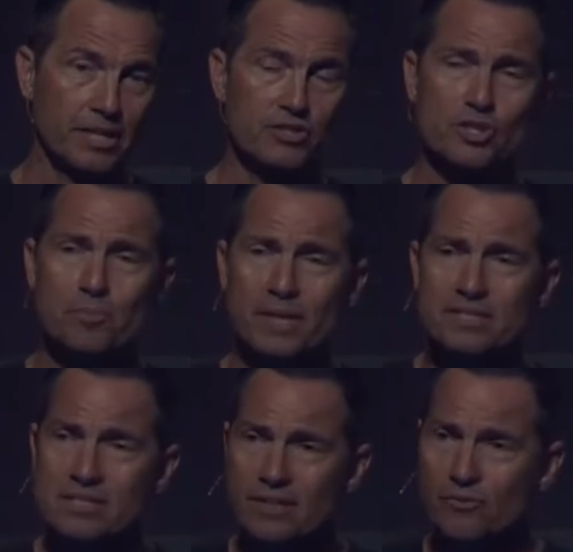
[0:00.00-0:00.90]
So, the
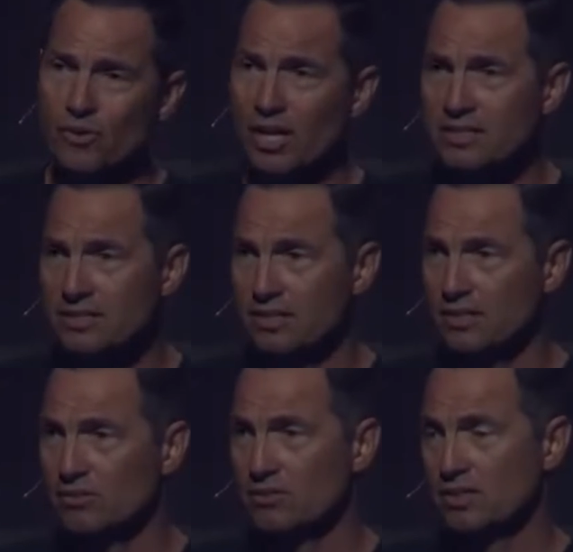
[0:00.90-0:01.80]
best thing for us to
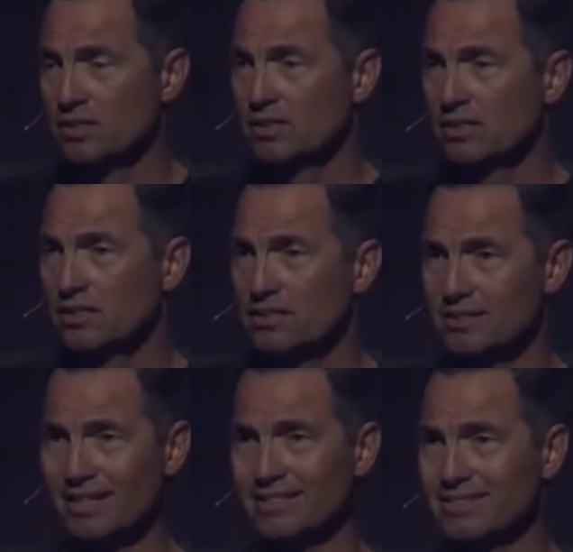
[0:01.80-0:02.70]
do is
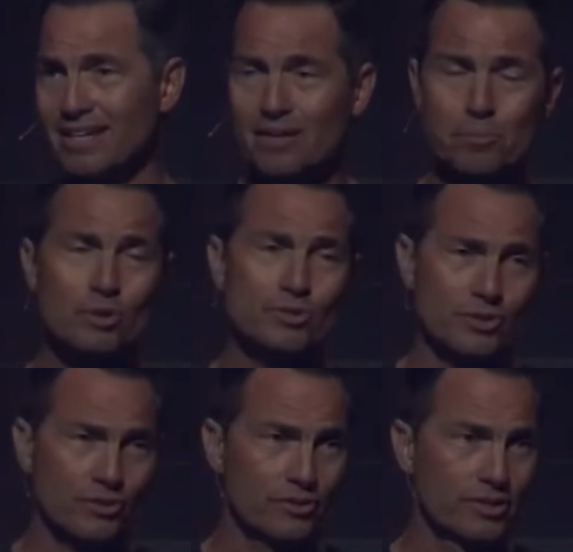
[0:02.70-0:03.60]
not take it
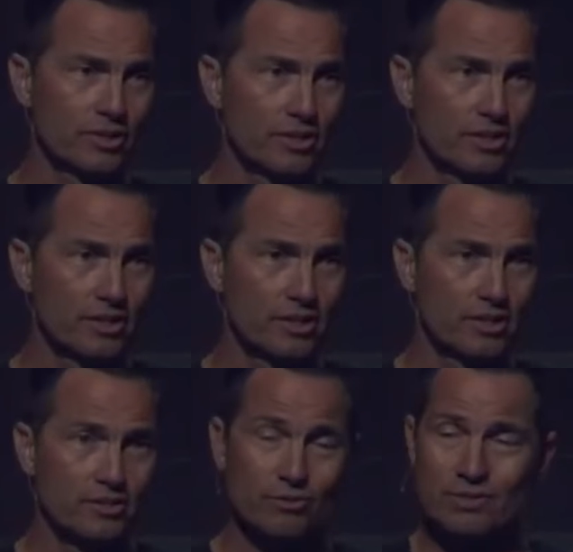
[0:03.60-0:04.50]
personal.
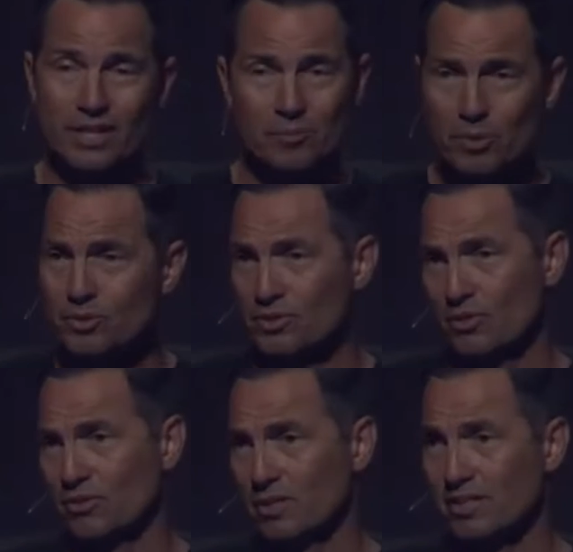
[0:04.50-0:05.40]
Don't take it
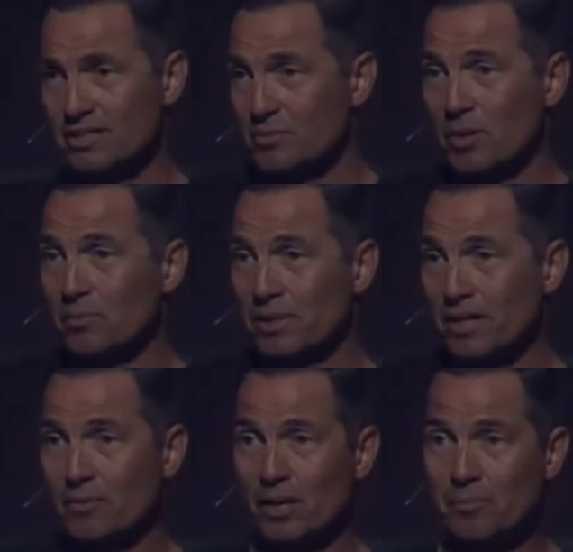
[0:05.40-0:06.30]
personal because it's probably
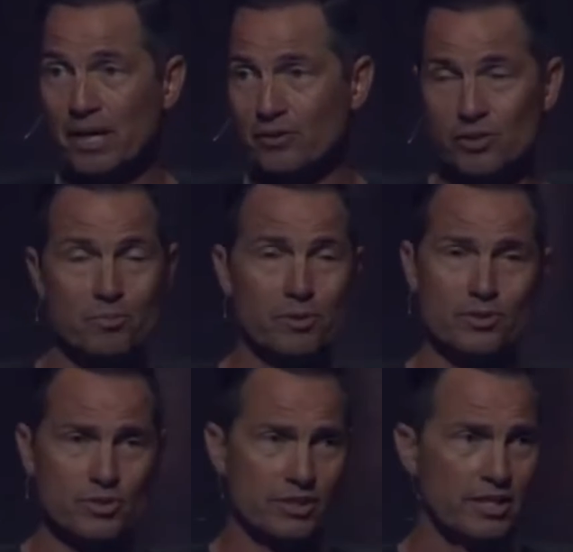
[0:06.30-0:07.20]
not about you
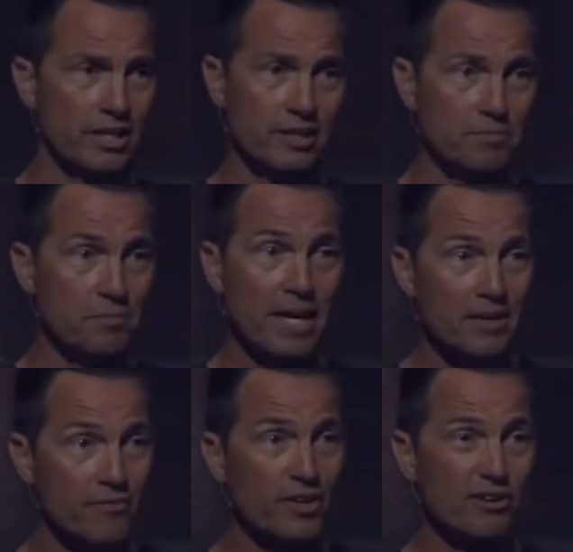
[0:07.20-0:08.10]
personally. It
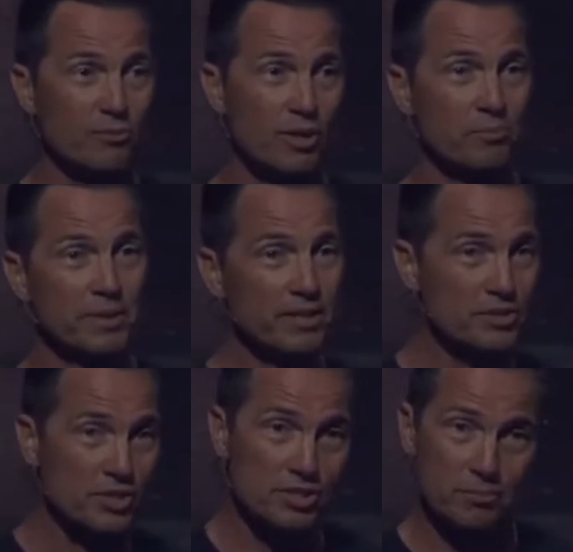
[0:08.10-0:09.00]
may very well be
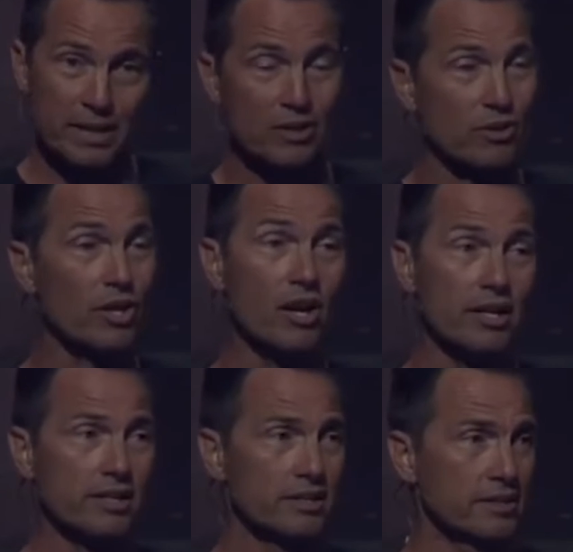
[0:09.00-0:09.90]
just about
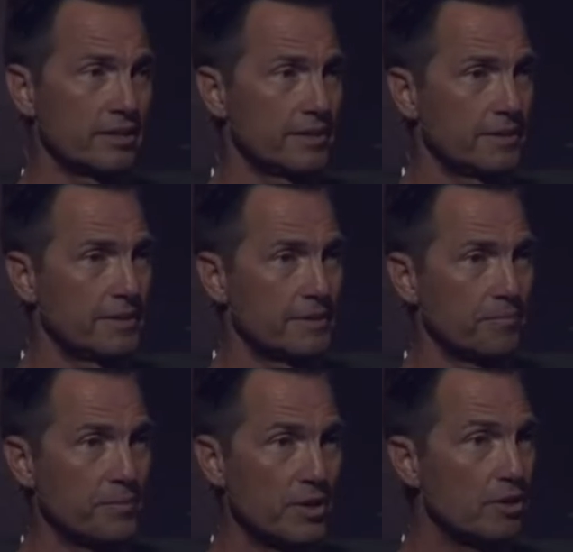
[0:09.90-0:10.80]
God.
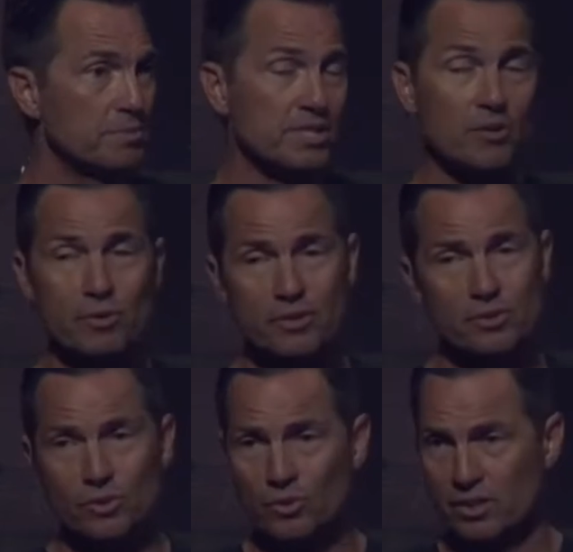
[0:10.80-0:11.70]
They're upset with the
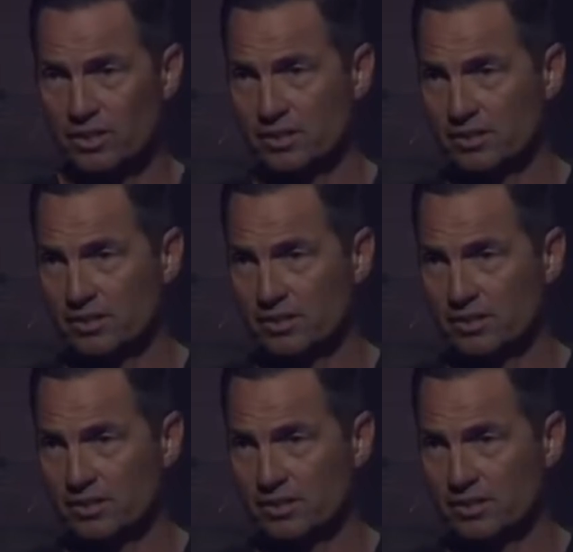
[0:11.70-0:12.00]
Lord.